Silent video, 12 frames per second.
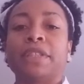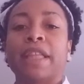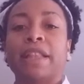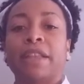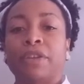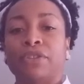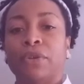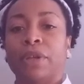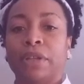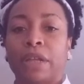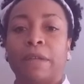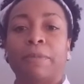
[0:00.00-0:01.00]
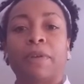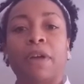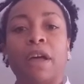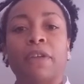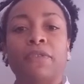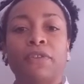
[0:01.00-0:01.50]
standing there enjoying your cup of
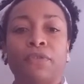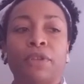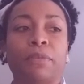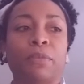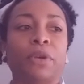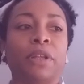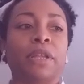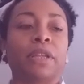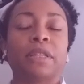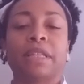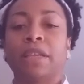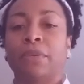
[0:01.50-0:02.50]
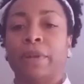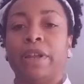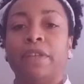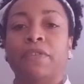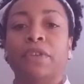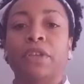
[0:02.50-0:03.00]
coffee for the morning, tea,
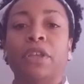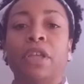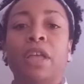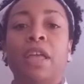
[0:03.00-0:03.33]
whatever.